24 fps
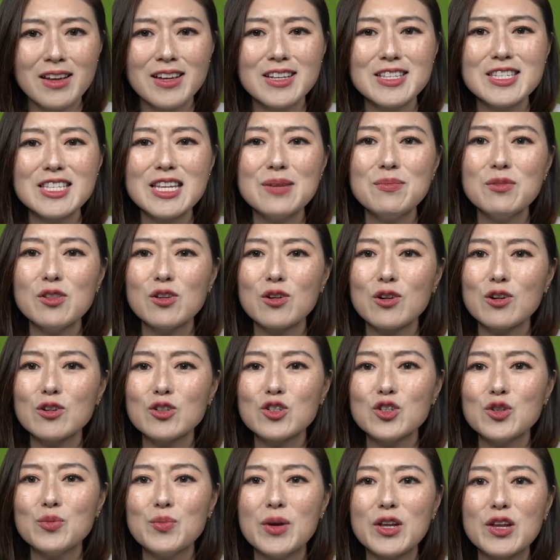similar
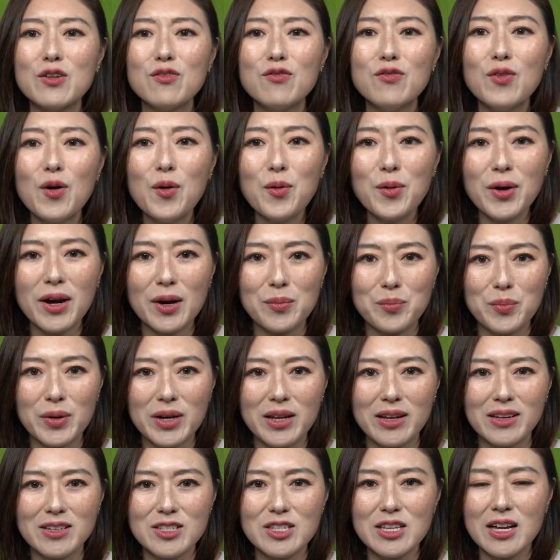to many phone
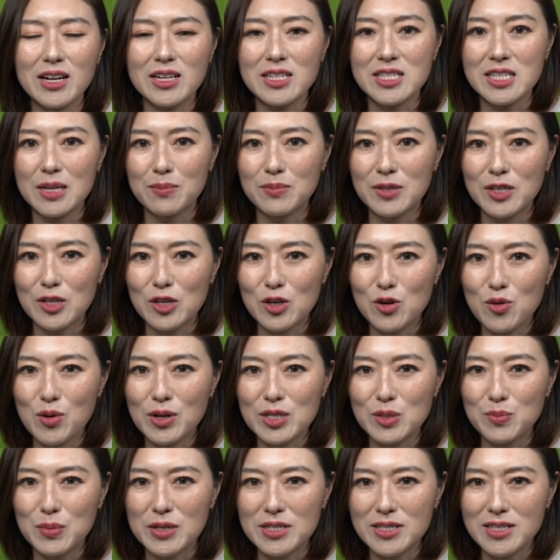companies accepting
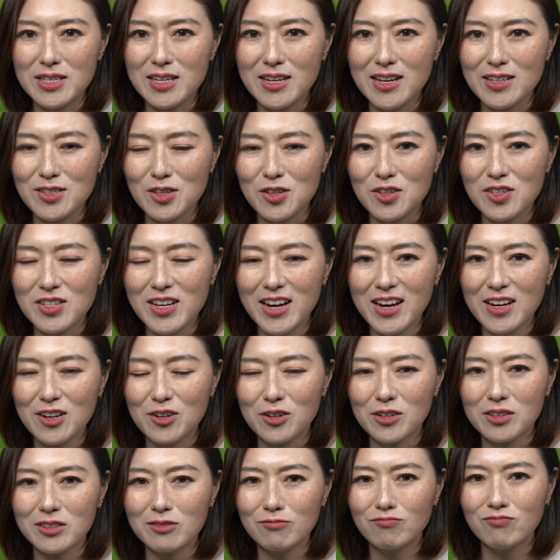USB-C as a
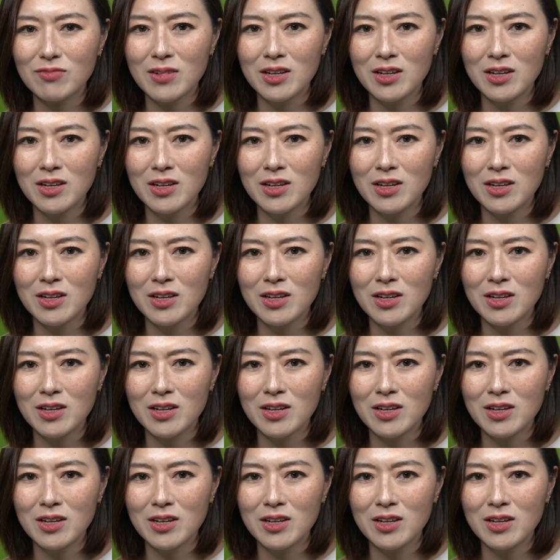standard.